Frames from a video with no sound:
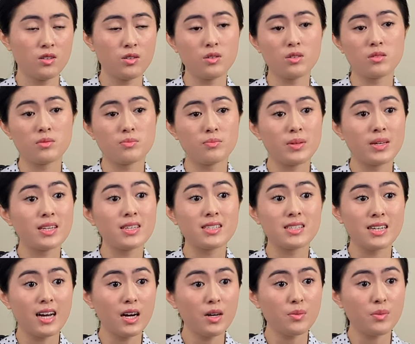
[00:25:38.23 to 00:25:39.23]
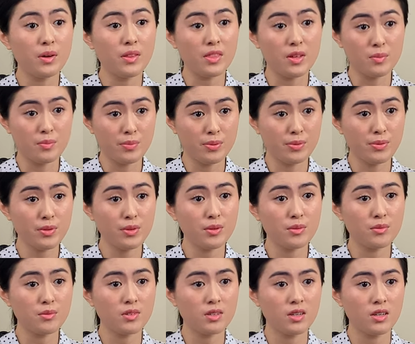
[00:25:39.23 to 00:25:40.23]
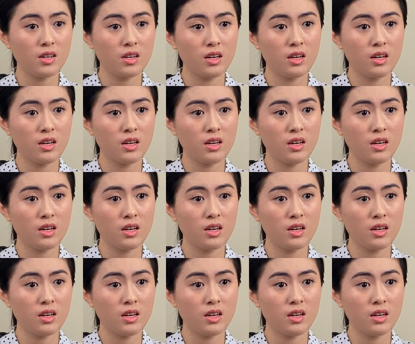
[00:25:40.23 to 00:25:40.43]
or being dealt with and pruned,